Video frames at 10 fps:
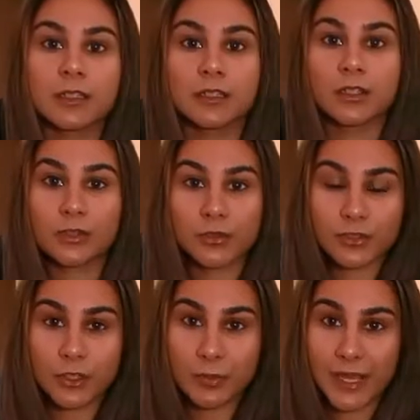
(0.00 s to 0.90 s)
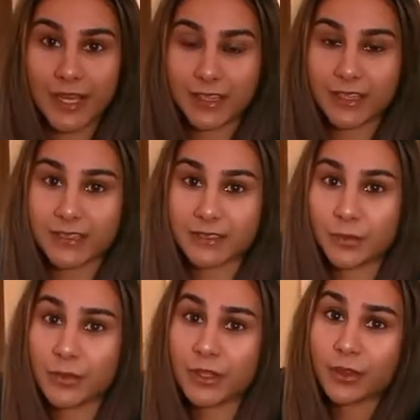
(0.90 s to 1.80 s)
You can also pair this
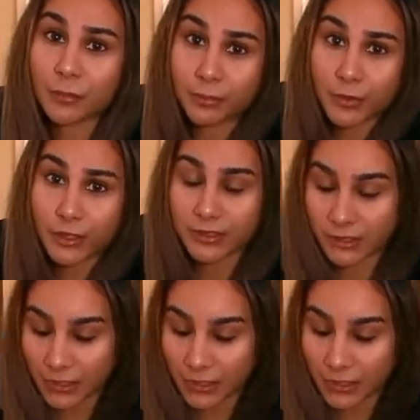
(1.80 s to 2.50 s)
with boots,